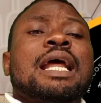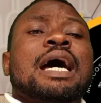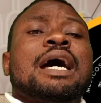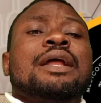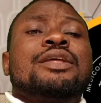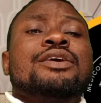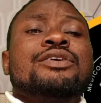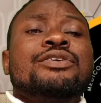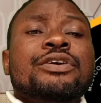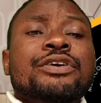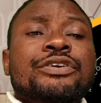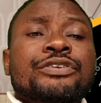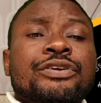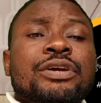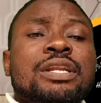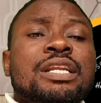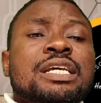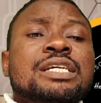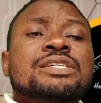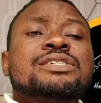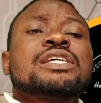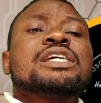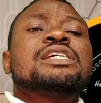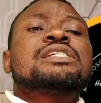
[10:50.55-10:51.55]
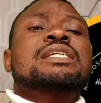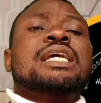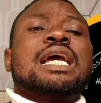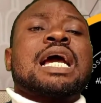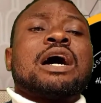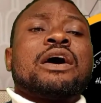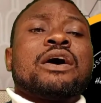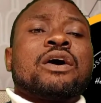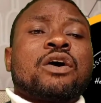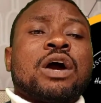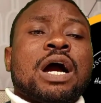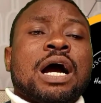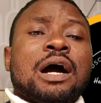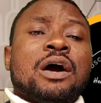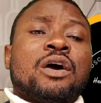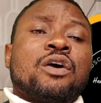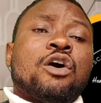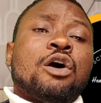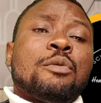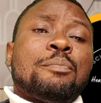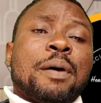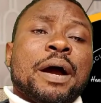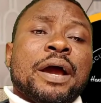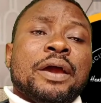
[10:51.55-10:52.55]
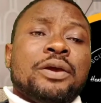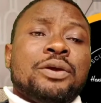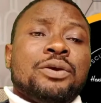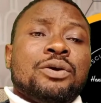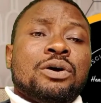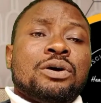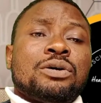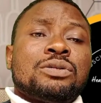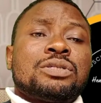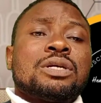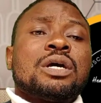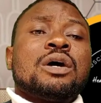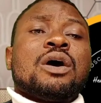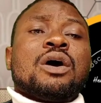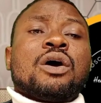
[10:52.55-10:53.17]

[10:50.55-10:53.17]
and it releases copper ions.